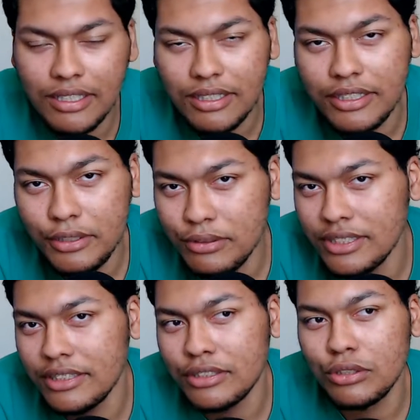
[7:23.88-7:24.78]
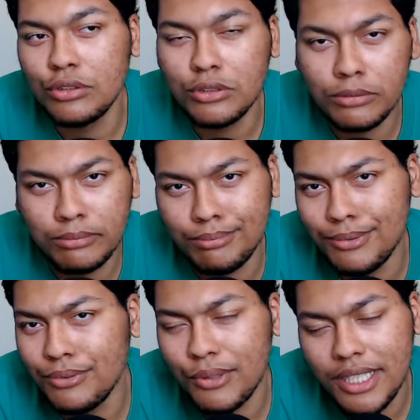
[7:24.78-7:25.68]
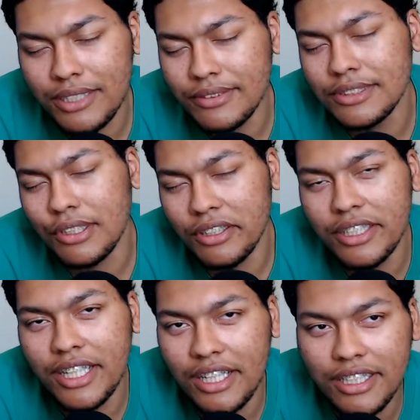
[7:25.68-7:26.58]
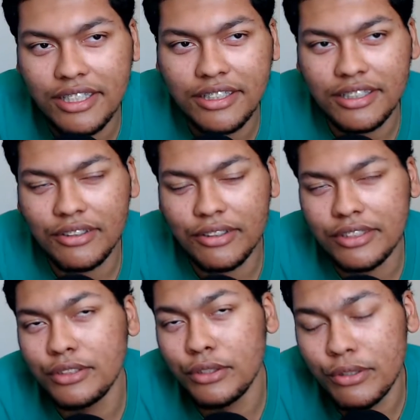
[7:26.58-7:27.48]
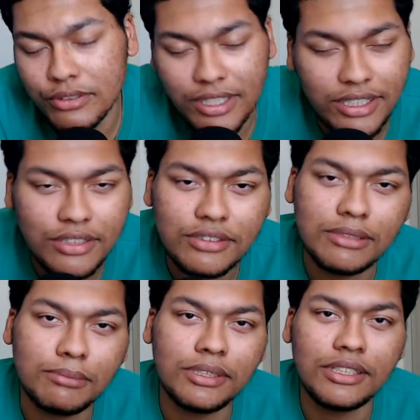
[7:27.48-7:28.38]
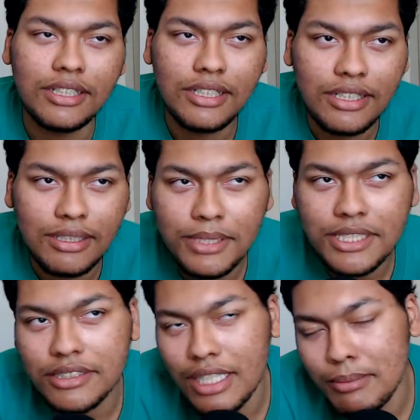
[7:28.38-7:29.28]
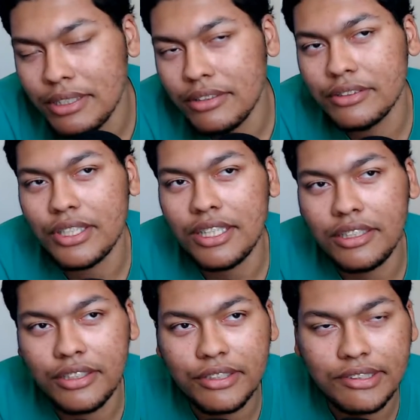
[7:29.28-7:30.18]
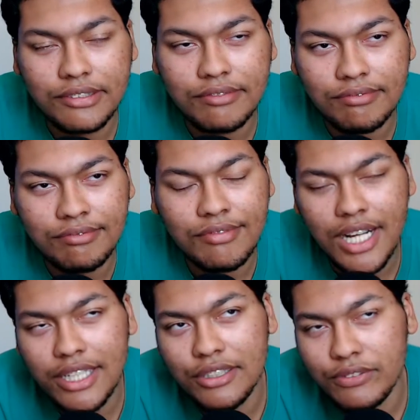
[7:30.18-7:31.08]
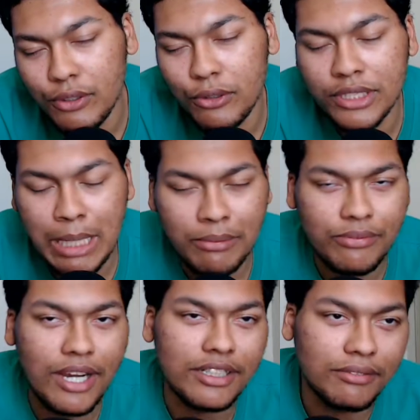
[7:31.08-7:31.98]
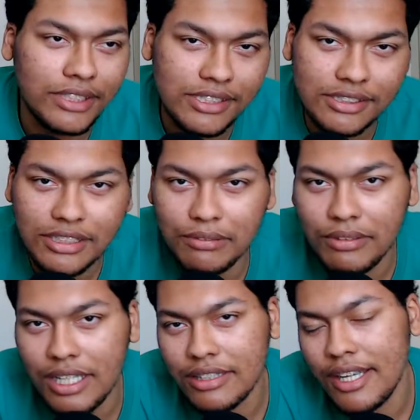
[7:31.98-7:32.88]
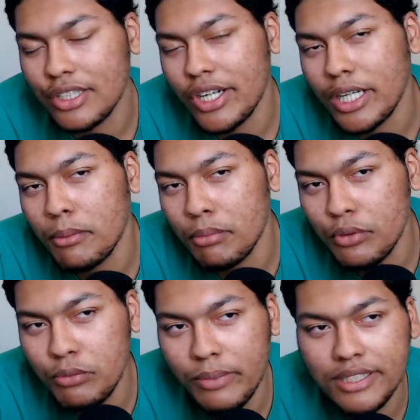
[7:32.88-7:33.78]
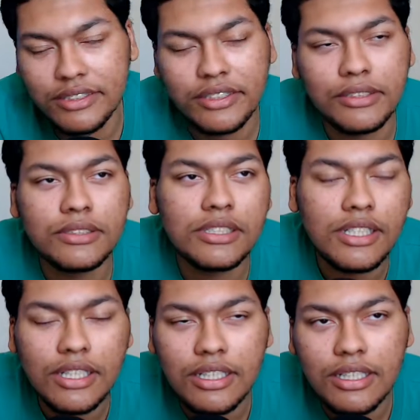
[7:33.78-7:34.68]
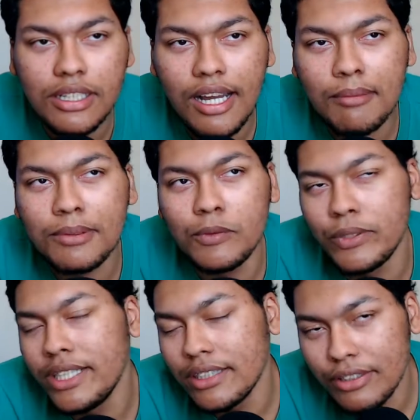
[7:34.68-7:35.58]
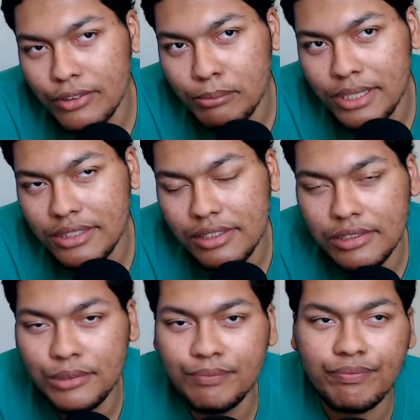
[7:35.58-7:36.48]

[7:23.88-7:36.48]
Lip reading: using the tool before I even started looking at any on tutorials on how to use it. But basically, I've been trying to learn how to use Photoshop effectively and stuff like that, trying to improve my skills. I've been reading a little bit too.